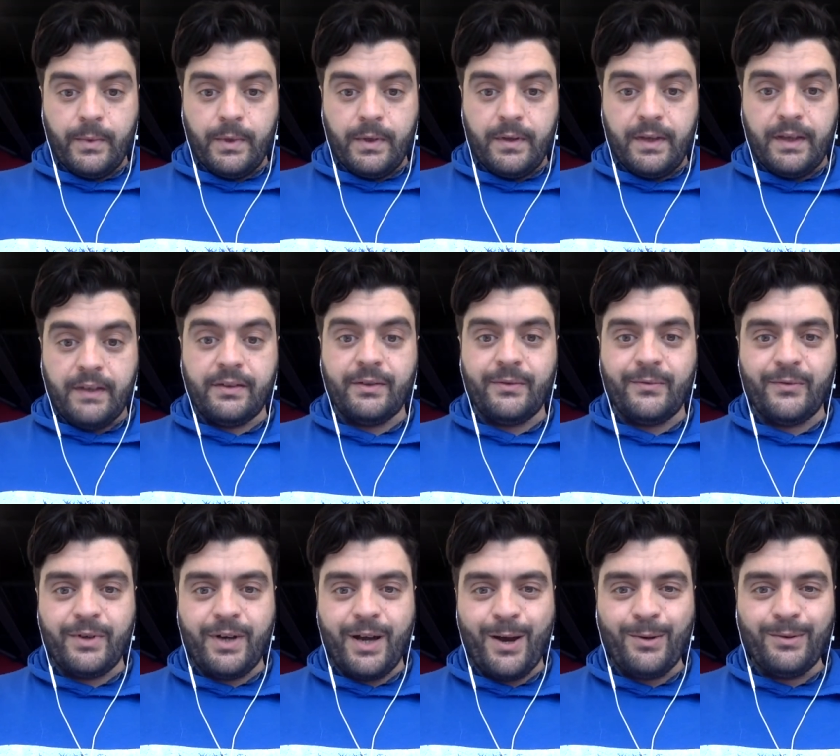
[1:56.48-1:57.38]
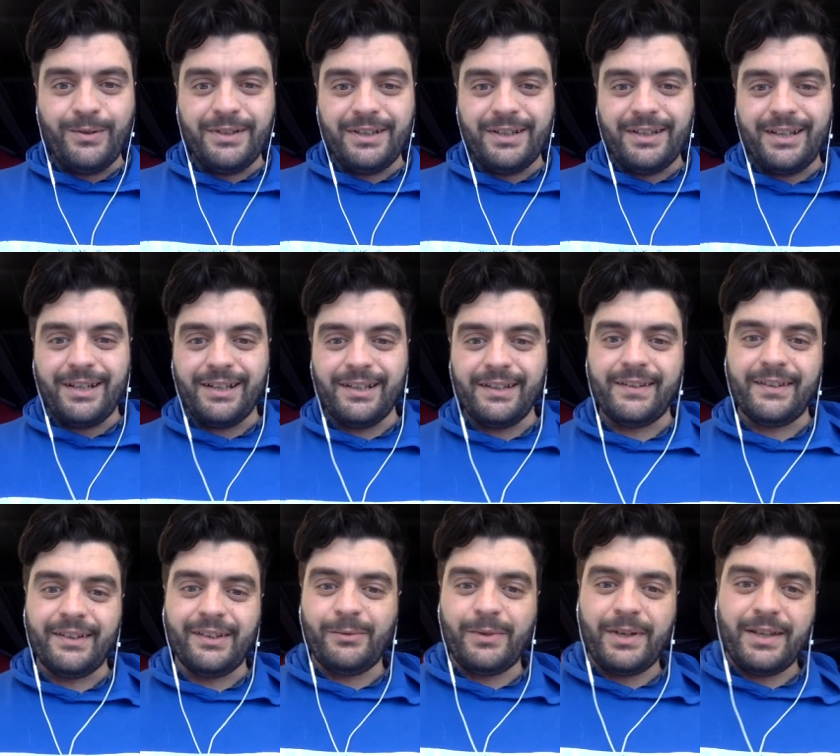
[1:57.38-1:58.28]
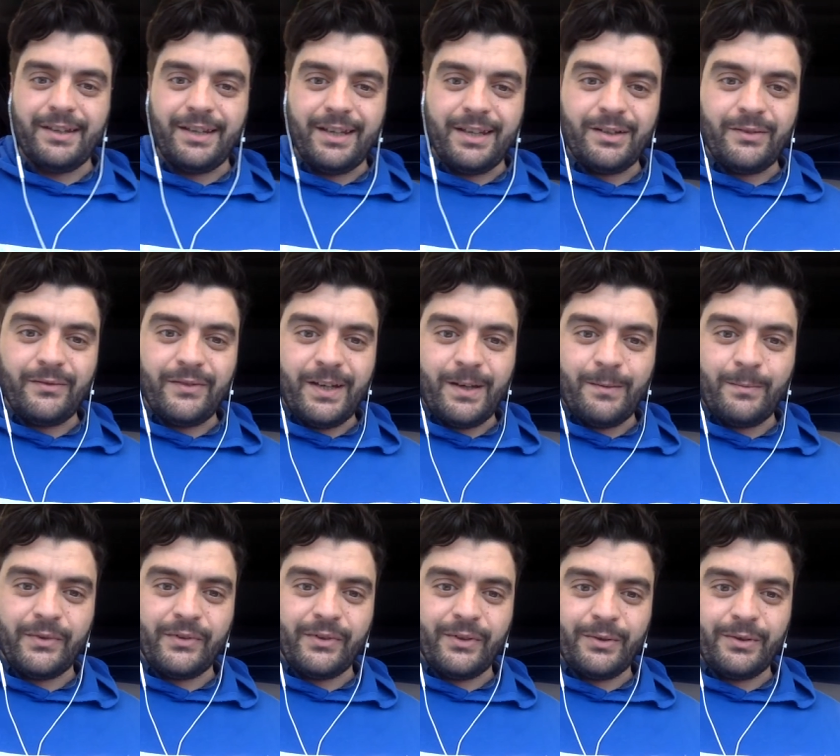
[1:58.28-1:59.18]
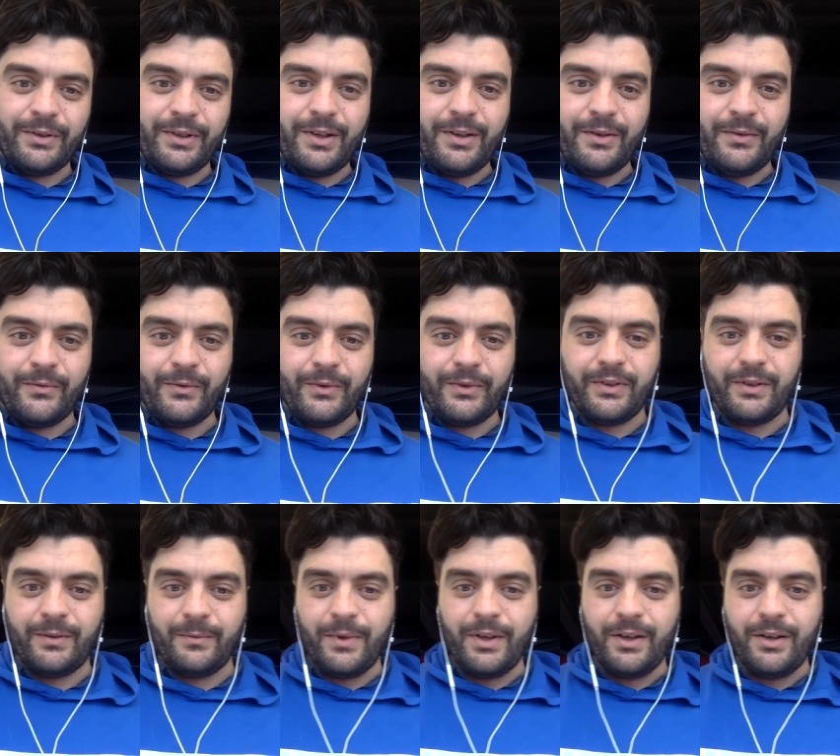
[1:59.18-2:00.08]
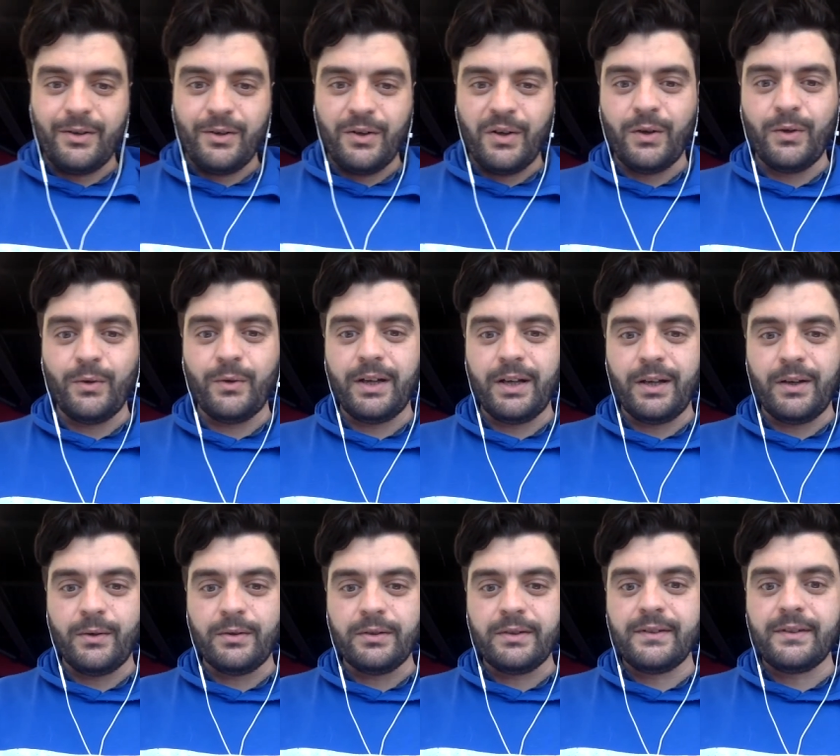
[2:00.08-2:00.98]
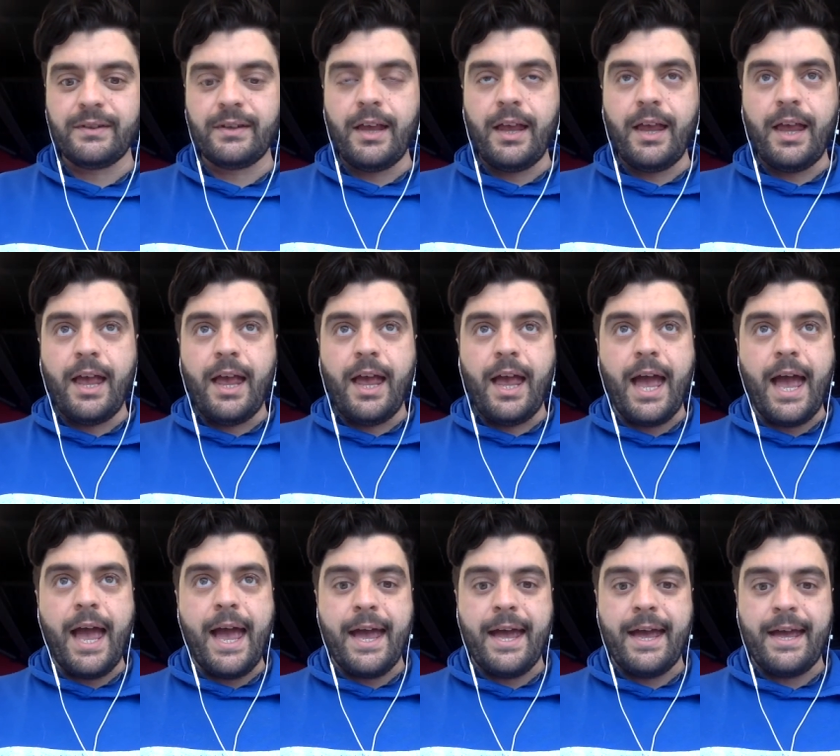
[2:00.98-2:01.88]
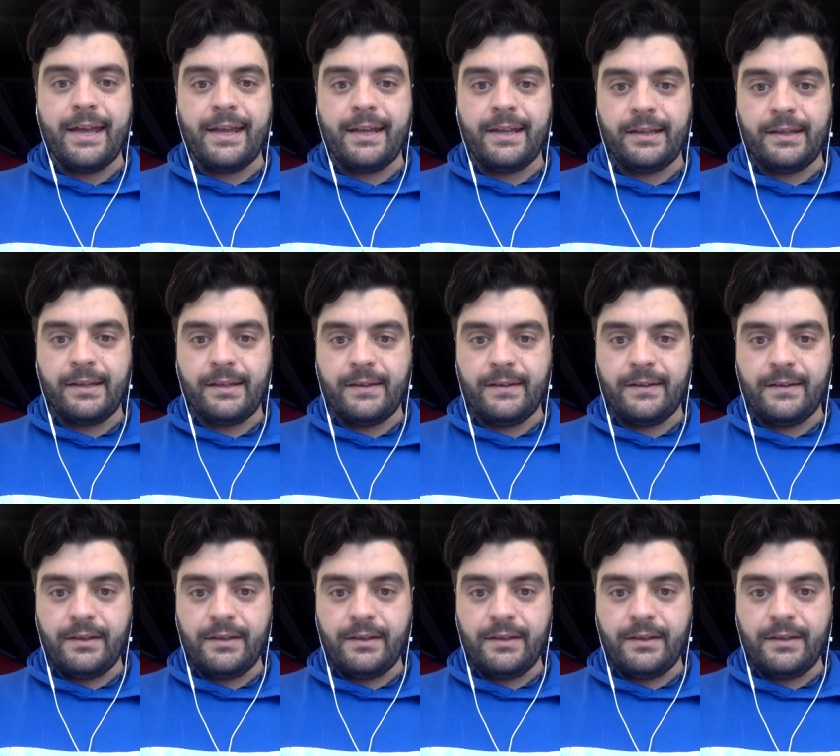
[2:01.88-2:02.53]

that's it for now. I'll see you at the end of the episode for some concluding notes. And